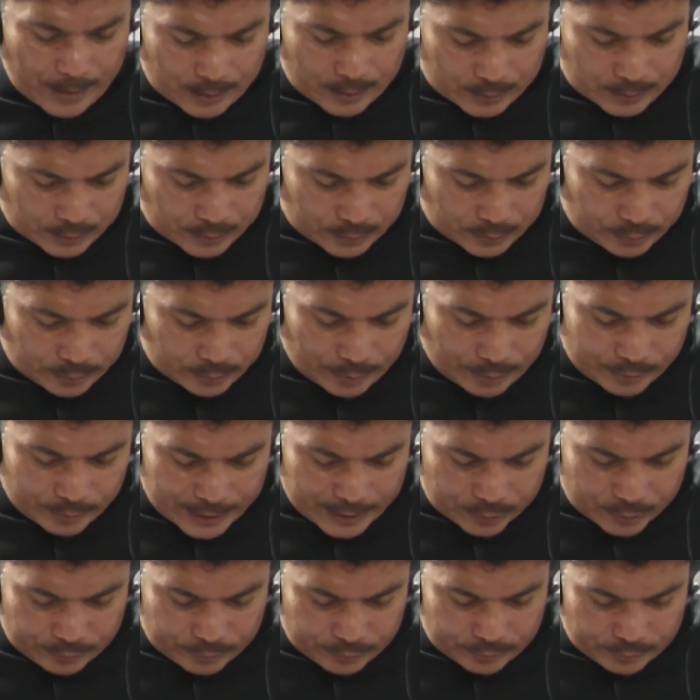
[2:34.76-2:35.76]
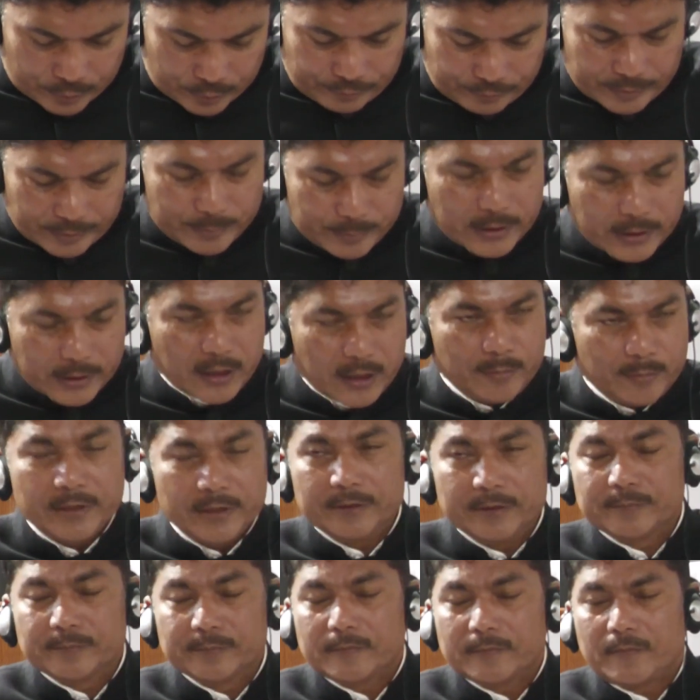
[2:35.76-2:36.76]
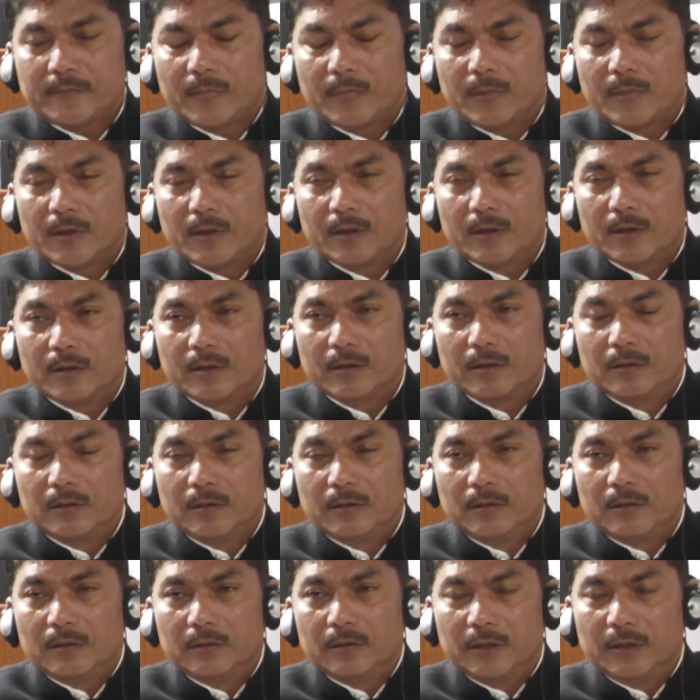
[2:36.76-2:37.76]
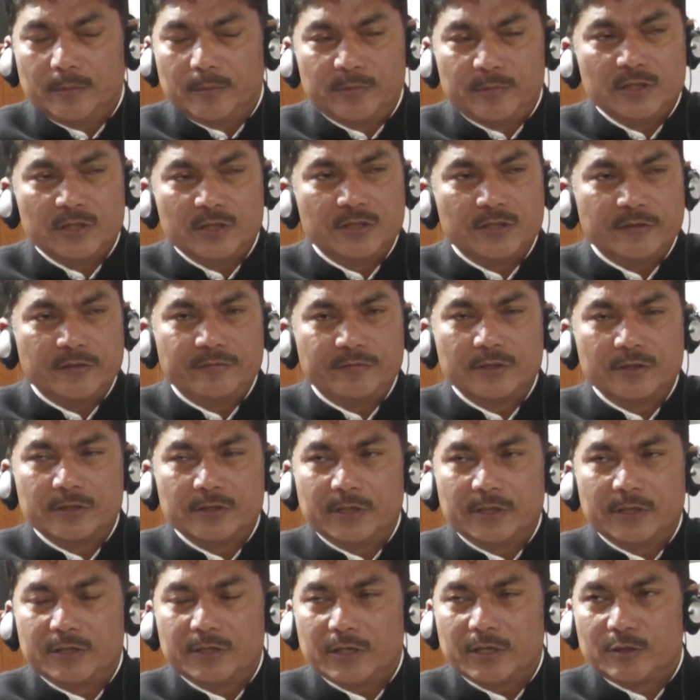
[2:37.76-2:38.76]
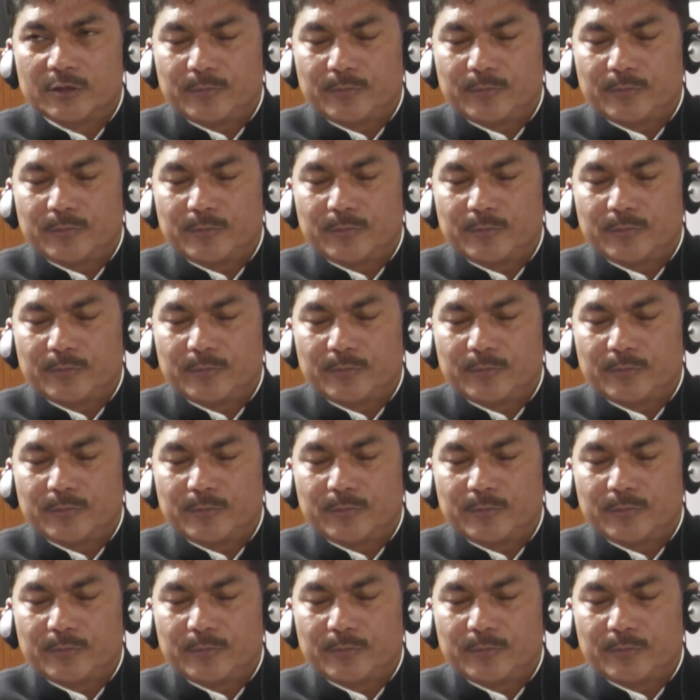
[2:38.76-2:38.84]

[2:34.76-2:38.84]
So I would like to know from the government, the Deputy Chief Minister in charge